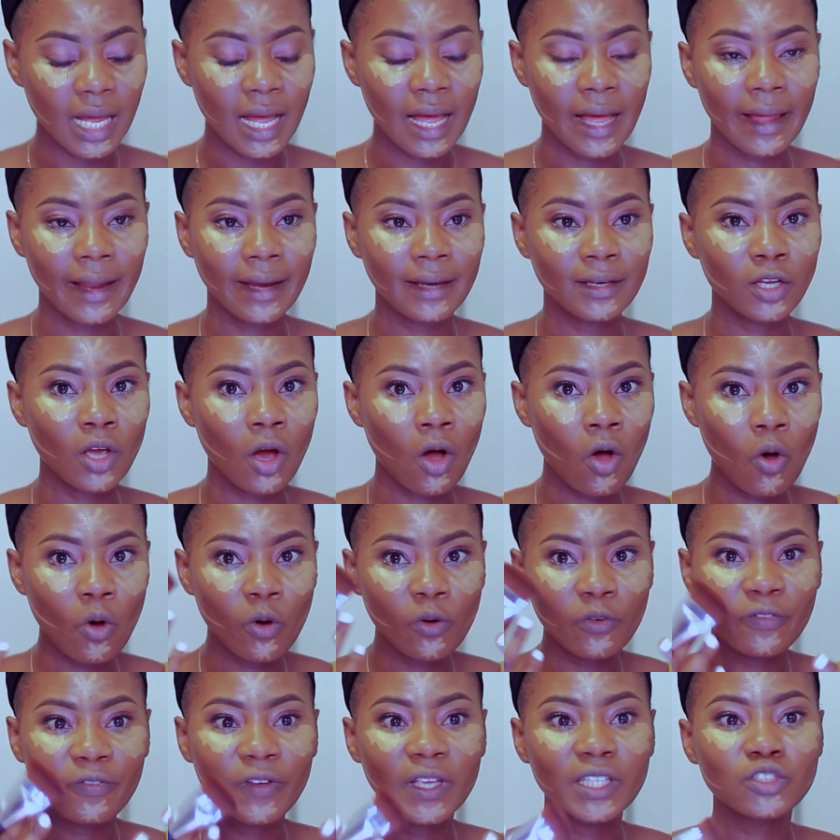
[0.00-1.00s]
and your
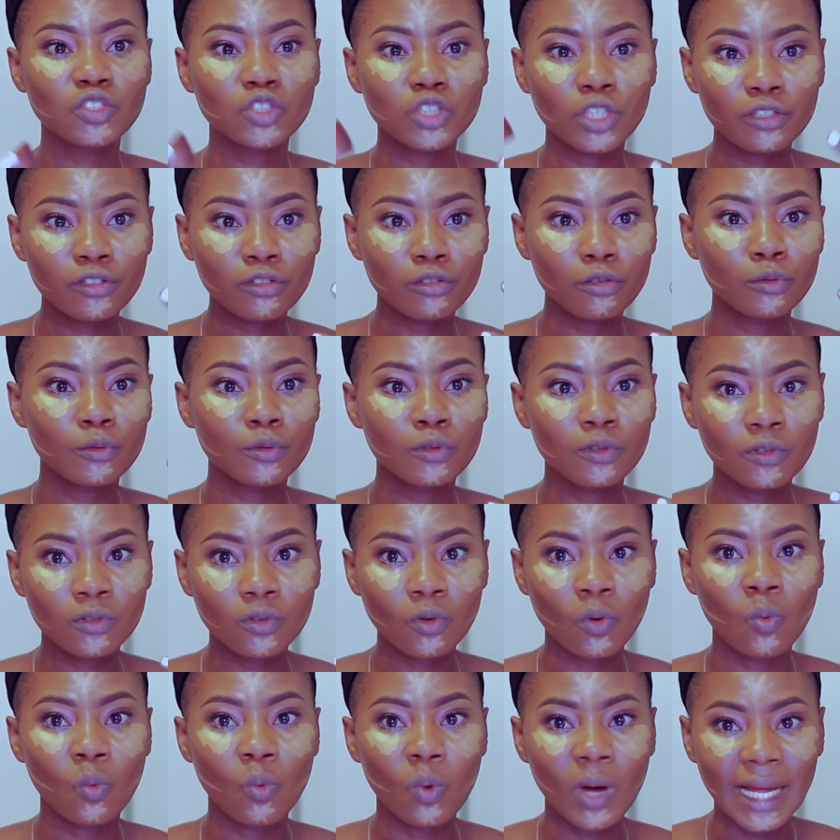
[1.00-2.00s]
whole face just looks
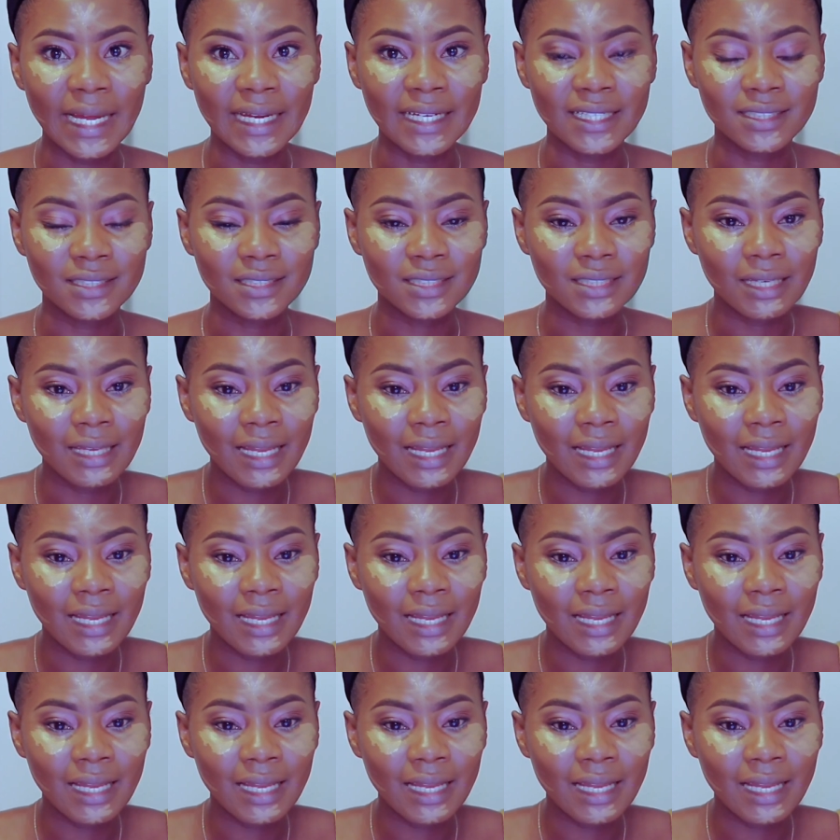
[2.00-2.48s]
so white.